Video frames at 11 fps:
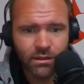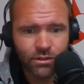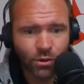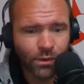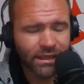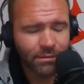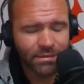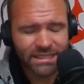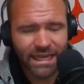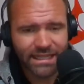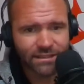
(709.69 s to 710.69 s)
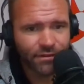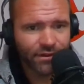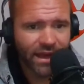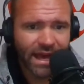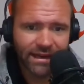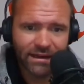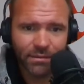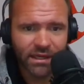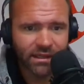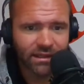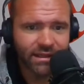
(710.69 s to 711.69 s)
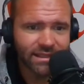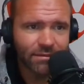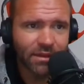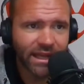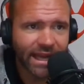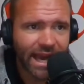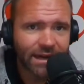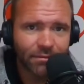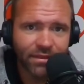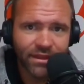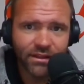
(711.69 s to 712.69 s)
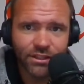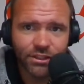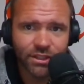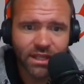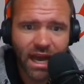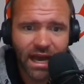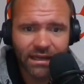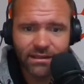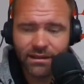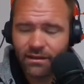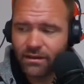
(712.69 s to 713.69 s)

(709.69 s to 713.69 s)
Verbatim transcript: So, really, besides for that, I mean, it, it seemed like Adam Thielen just caught